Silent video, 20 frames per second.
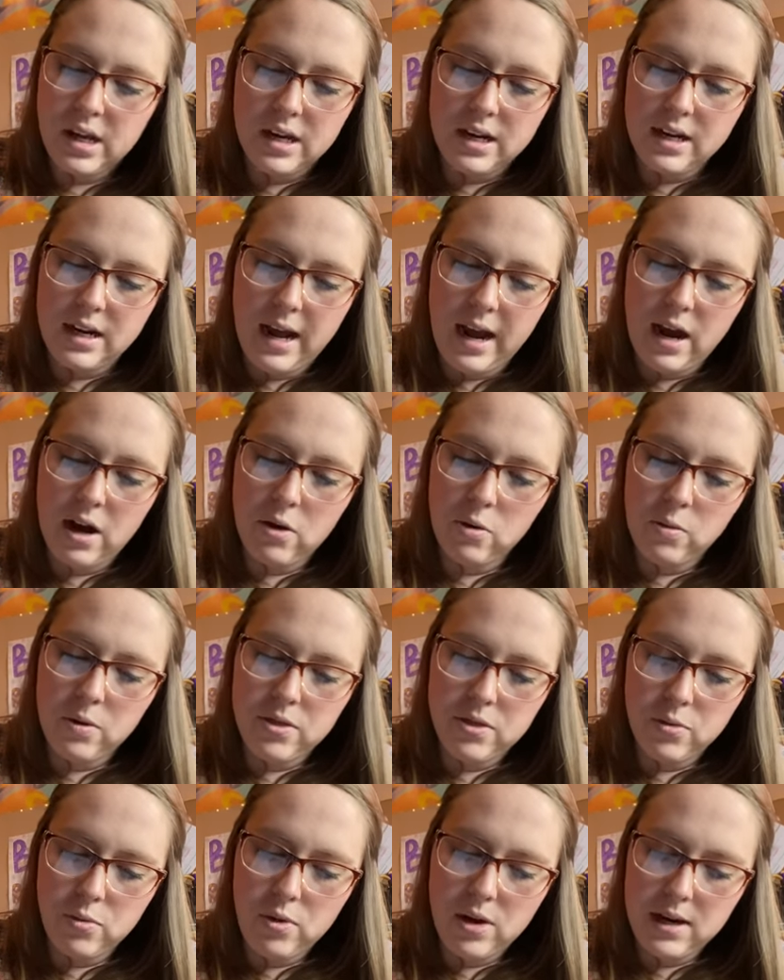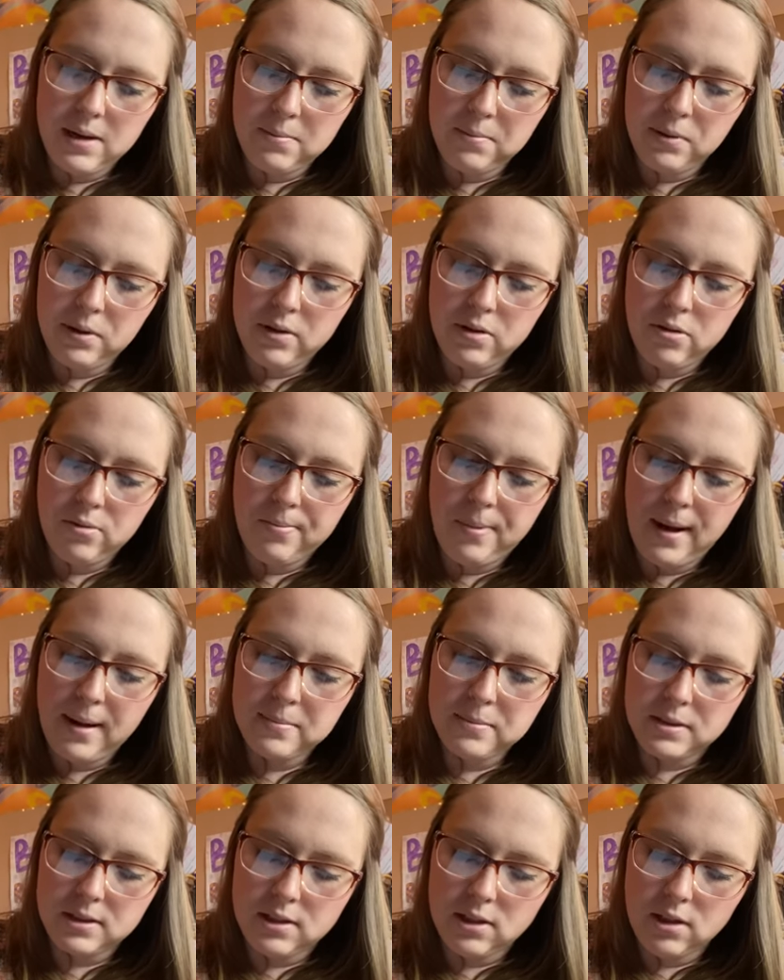Now, when the wind blew,
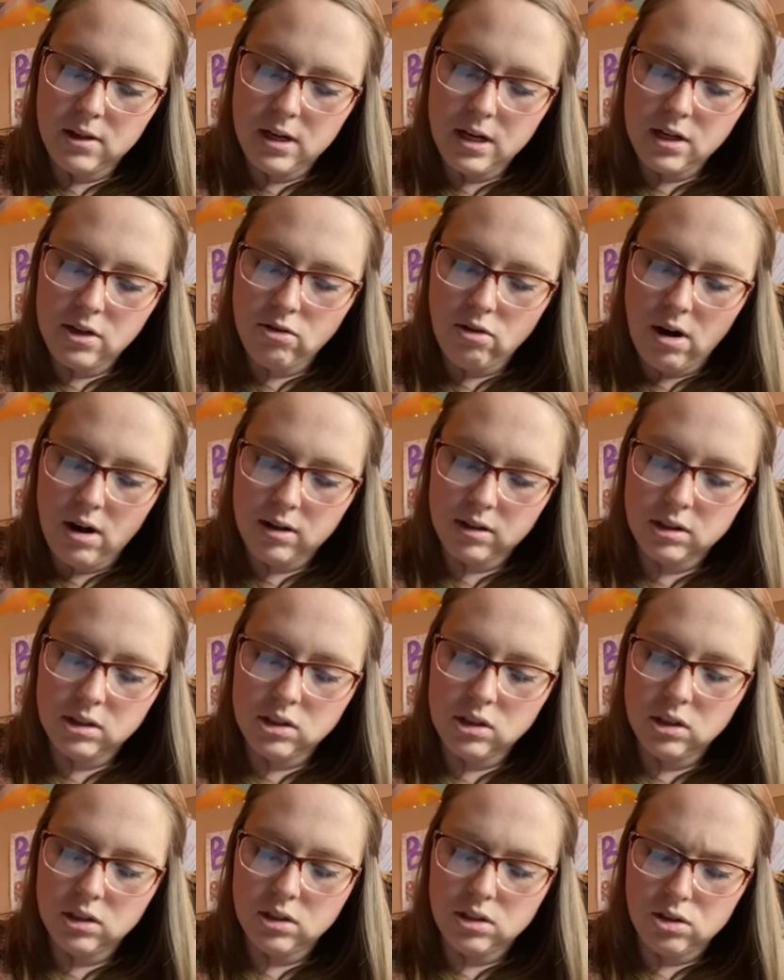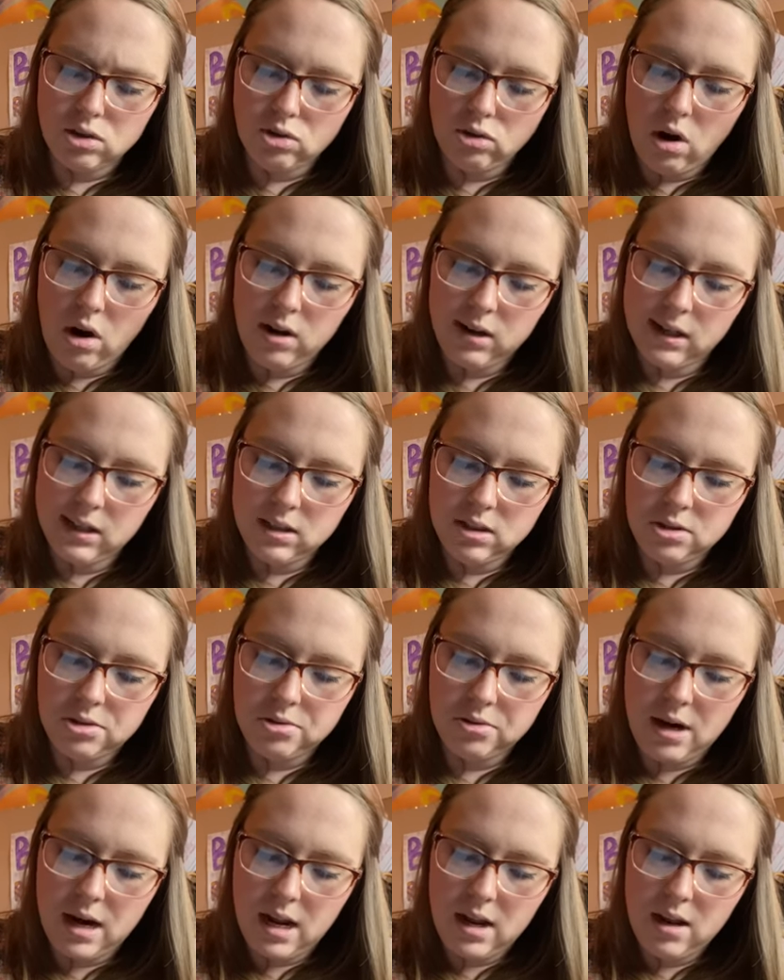Bob's sturdy trunk stood strong and
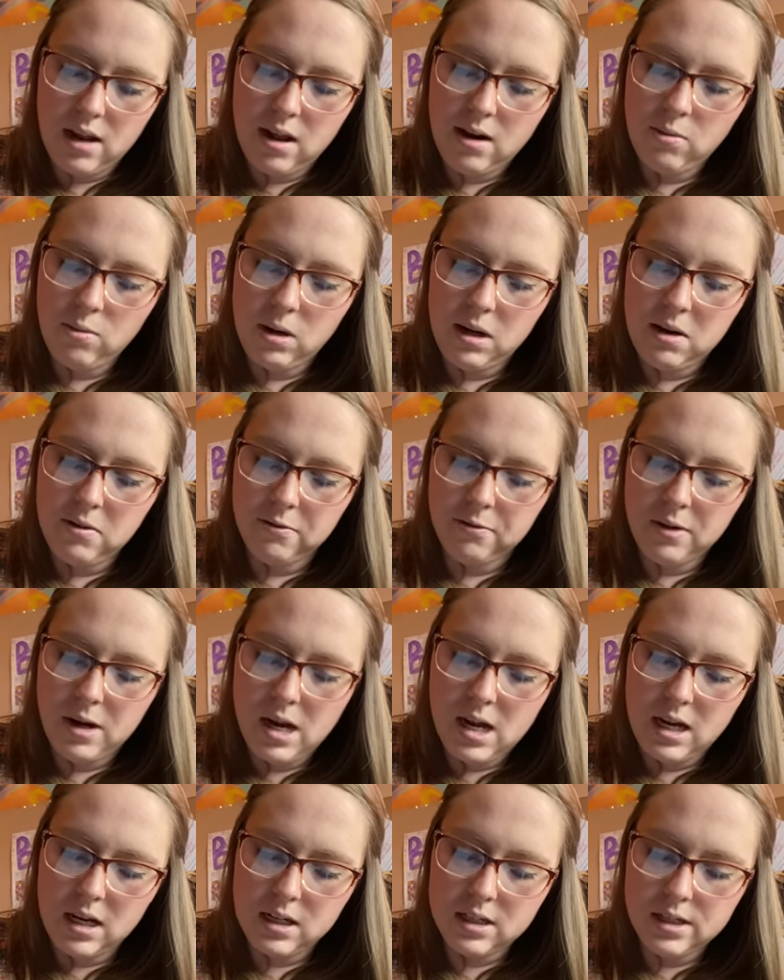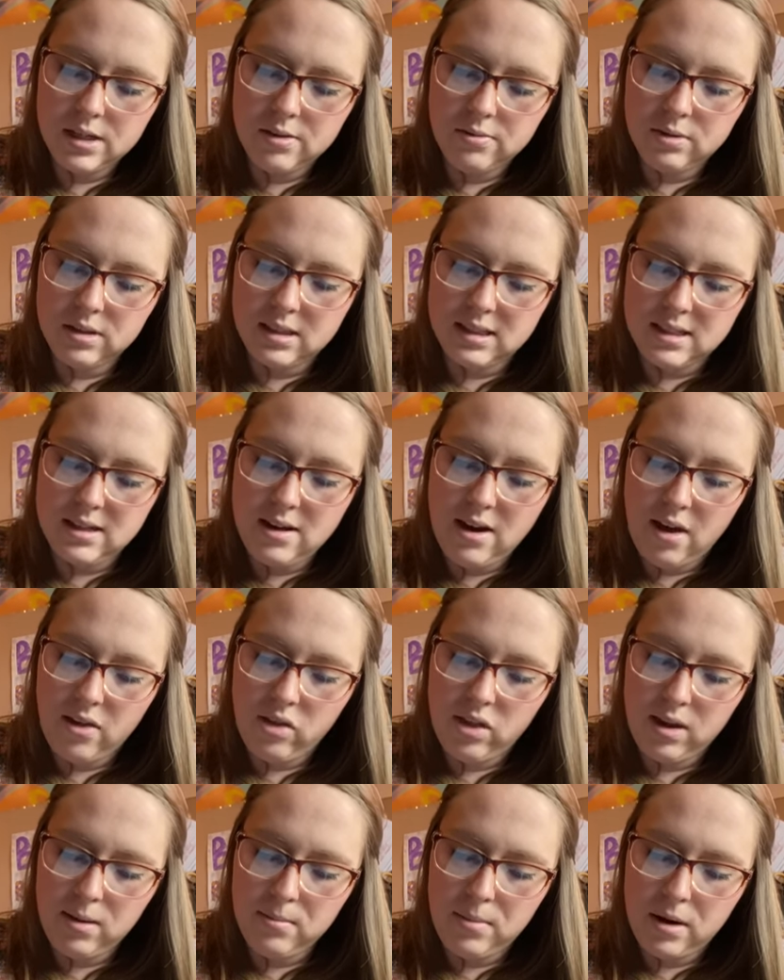straight, and when it rained, it was
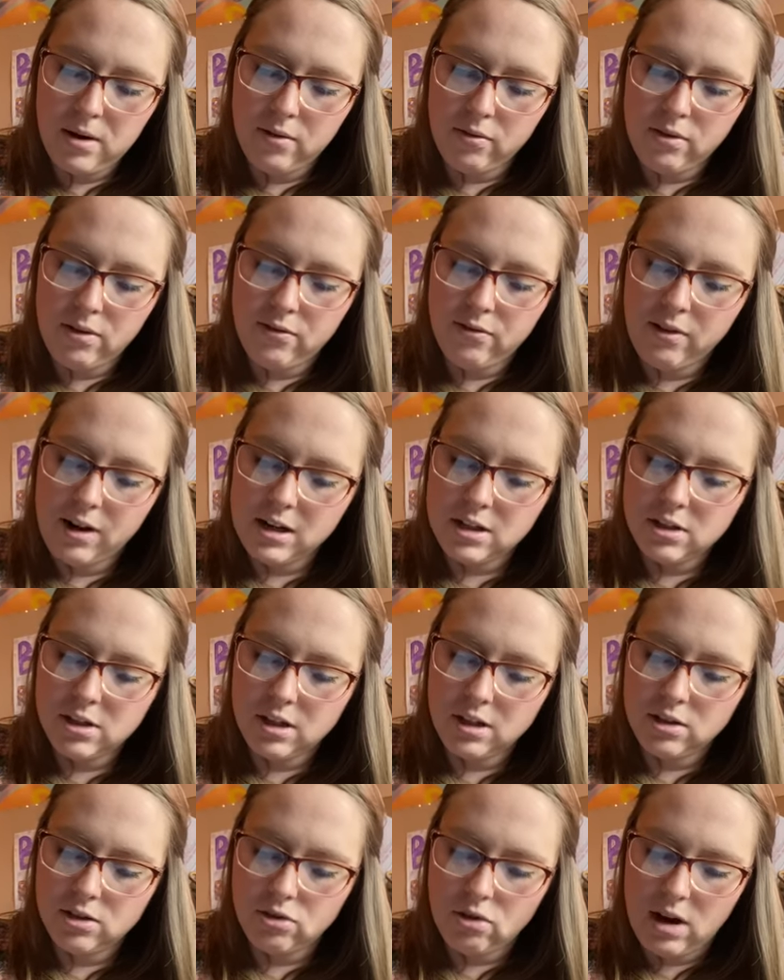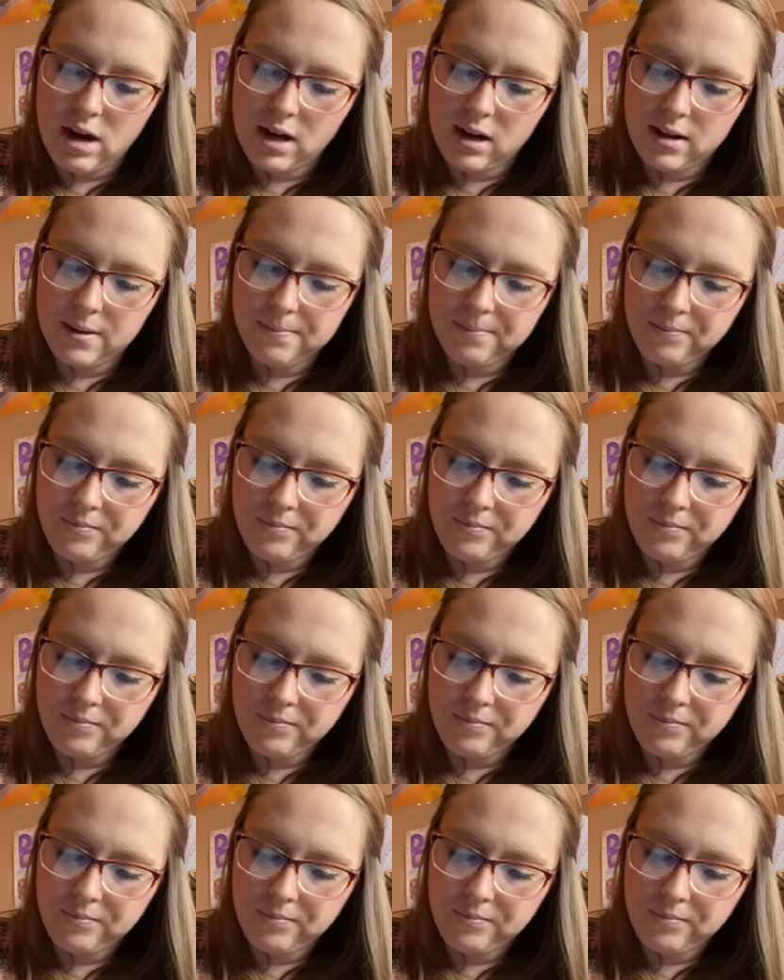nothing but a refreshing drink.